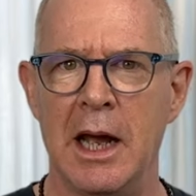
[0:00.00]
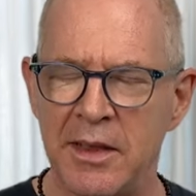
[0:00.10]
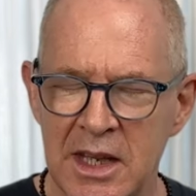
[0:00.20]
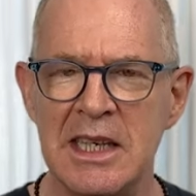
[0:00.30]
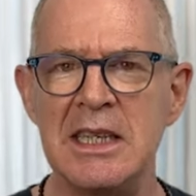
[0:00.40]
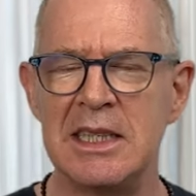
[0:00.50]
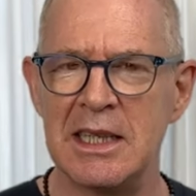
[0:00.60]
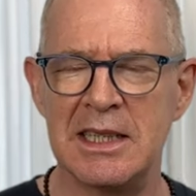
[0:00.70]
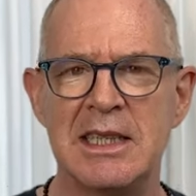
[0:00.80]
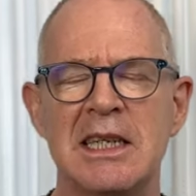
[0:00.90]
These
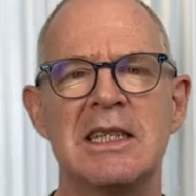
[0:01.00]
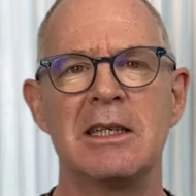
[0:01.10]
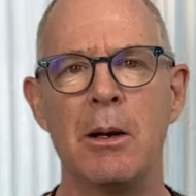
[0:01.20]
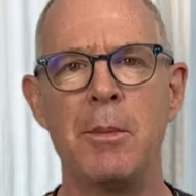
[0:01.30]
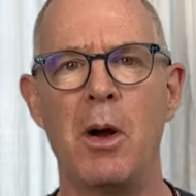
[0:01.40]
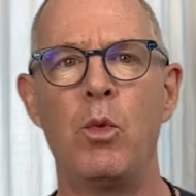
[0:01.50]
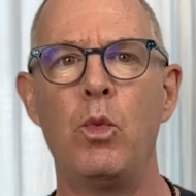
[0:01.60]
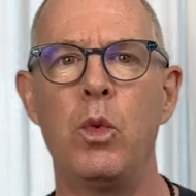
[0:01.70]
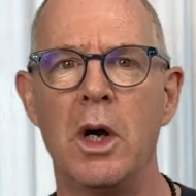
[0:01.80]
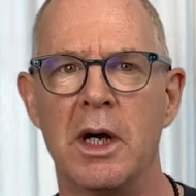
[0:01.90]
system
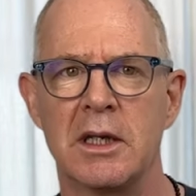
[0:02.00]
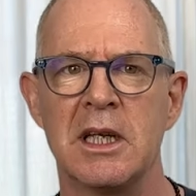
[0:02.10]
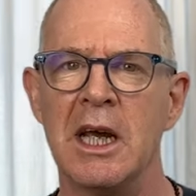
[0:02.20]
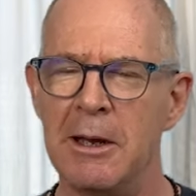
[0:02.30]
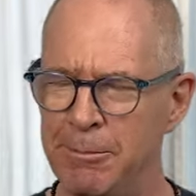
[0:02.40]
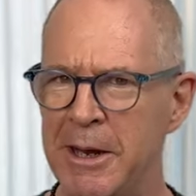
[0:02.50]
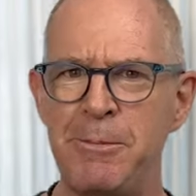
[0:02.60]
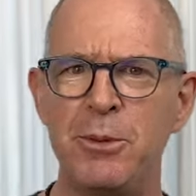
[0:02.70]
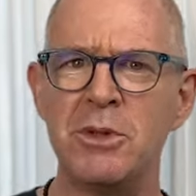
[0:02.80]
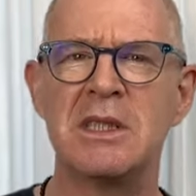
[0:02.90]
worked
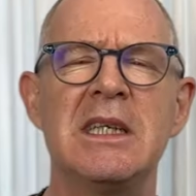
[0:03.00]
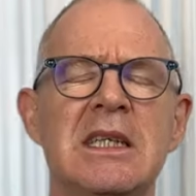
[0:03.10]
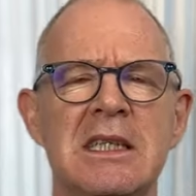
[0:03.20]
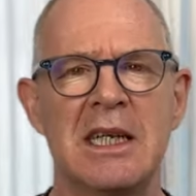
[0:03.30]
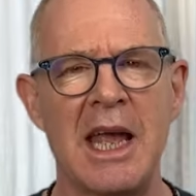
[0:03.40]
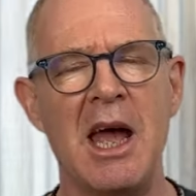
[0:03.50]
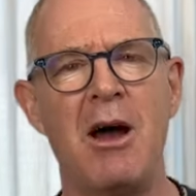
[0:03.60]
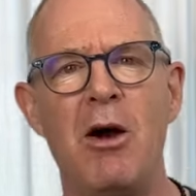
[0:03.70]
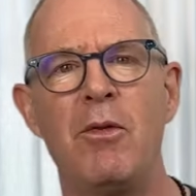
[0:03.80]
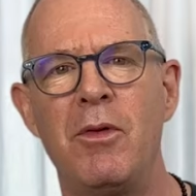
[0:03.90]
people didn't get
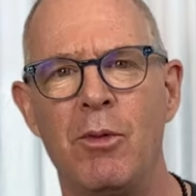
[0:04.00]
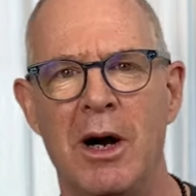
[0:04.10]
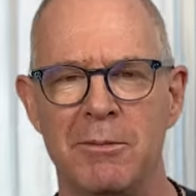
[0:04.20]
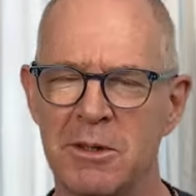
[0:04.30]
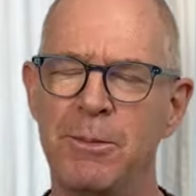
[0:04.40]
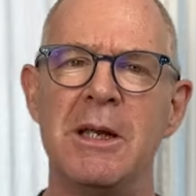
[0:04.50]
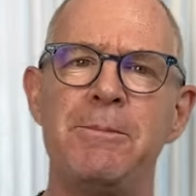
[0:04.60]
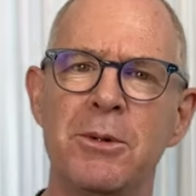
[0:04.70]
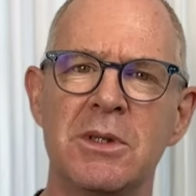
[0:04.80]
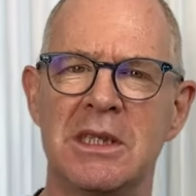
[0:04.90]
overwhelmed.
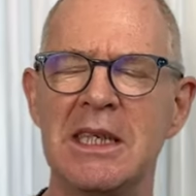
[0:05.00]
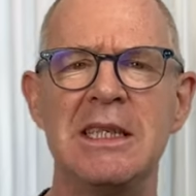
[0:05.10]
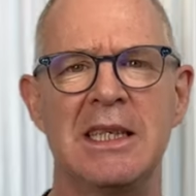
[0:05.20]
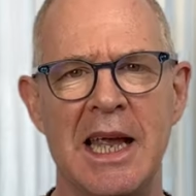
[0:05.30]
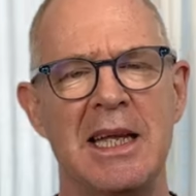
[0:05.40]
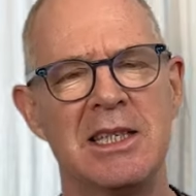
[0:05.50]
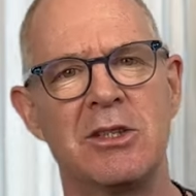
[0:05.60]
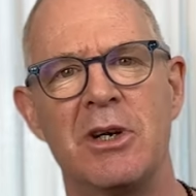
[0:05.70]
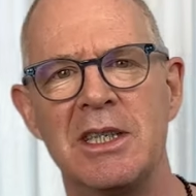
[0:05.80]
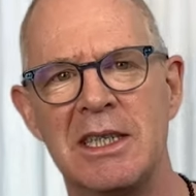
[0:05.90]
People didn't get
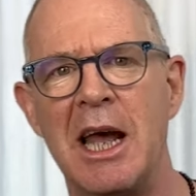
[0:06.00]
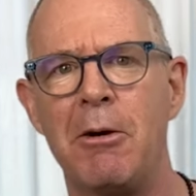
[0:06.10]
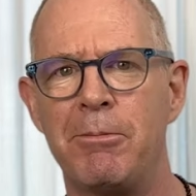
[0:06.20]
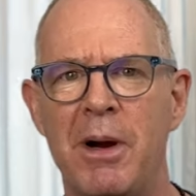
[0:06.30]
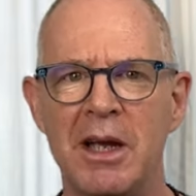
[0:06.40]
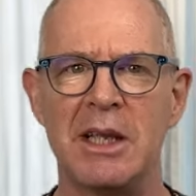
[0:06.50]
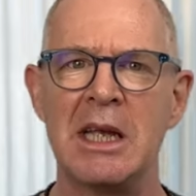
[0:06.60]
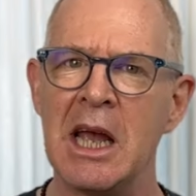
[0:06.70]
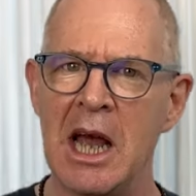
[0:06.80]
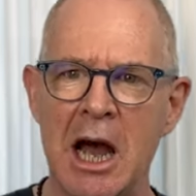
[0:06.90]
stressed out by
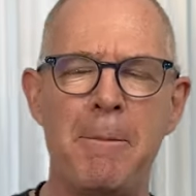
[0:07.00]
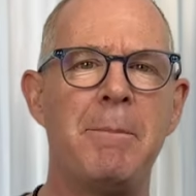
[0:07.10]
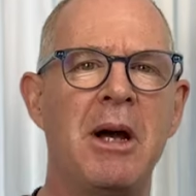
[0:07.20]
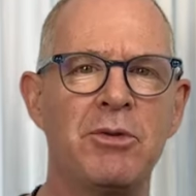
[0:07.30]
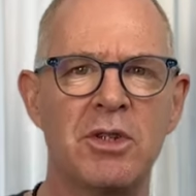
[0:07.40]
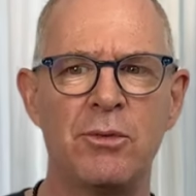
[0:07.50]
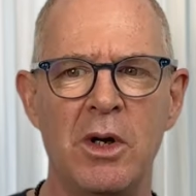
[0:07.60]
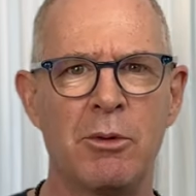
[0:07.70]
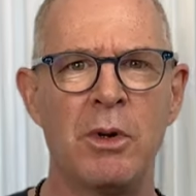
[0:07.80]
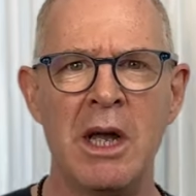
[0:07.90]
the amount of
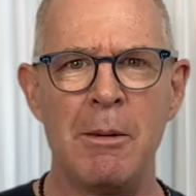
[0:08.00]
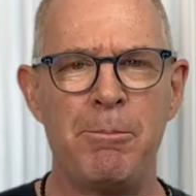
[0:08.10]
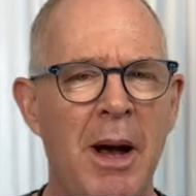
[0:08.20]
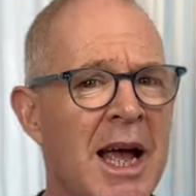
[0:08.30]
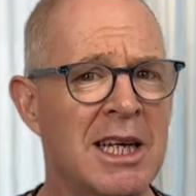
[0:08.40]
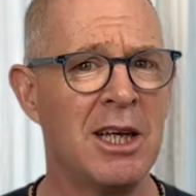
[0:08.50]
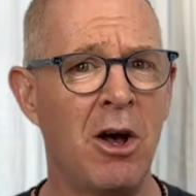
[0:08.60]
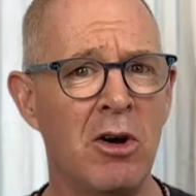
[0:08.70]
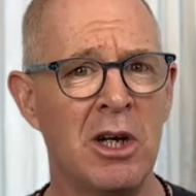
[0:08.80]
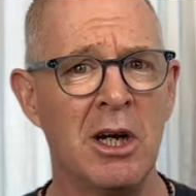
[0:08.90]
work.
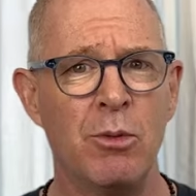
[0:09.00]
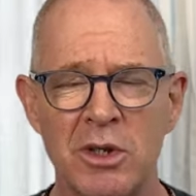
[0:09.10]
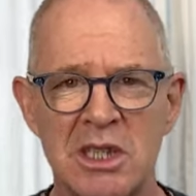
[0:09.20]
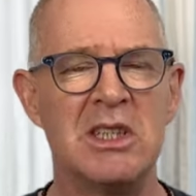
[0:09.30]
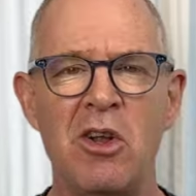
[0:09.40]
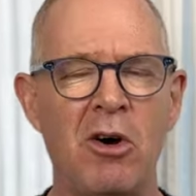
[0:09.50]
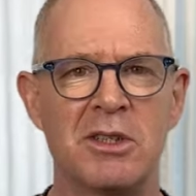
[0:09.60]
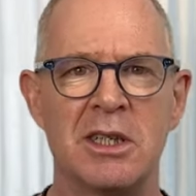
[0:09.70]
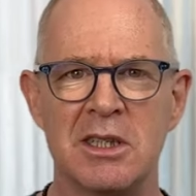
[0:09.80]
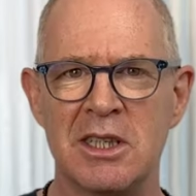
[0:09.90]
Backlog was
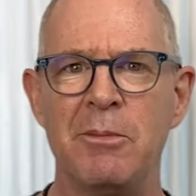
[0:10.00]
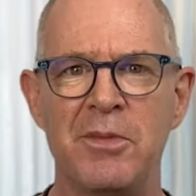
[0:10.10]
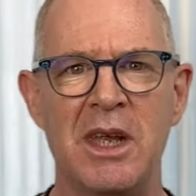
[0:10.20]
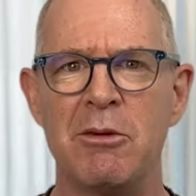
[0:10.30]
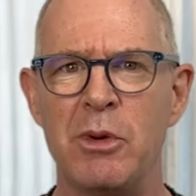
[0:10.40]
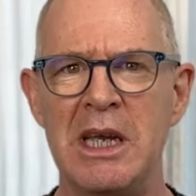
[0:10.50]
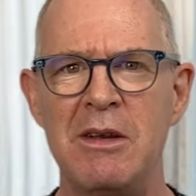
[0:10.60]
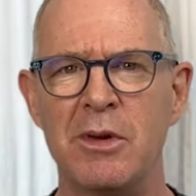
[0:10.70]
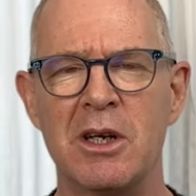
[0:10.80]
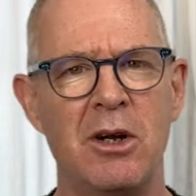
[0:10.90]
not something we
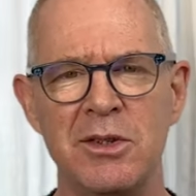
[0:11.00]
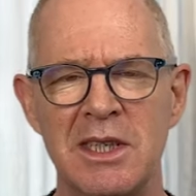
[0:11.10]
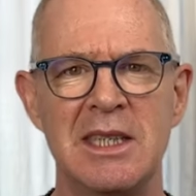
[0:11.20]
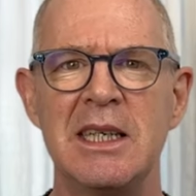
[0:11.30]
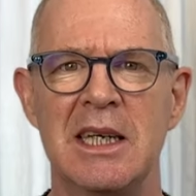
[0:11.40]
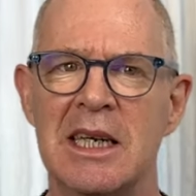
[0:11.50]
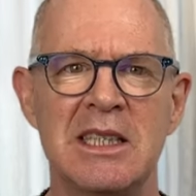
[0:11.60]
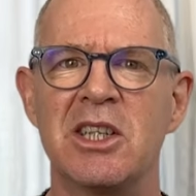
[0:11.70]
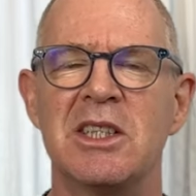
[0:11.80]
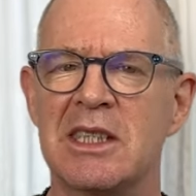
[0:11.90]
even considered,
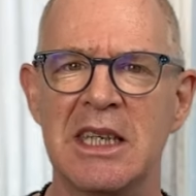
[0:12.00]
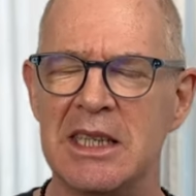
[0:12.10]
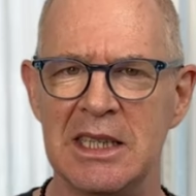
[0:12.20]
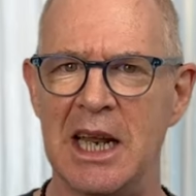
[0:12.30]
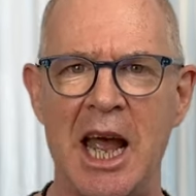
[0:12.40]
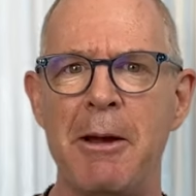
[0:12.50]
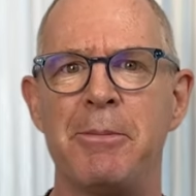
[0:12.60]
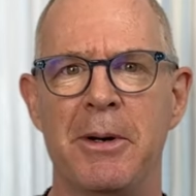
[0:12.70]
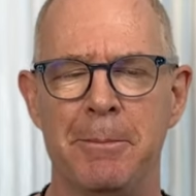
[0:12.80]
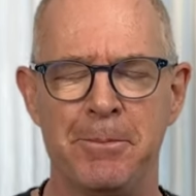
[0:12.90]
it just didn't
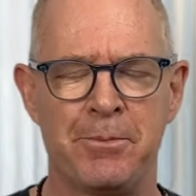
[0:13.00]
happen.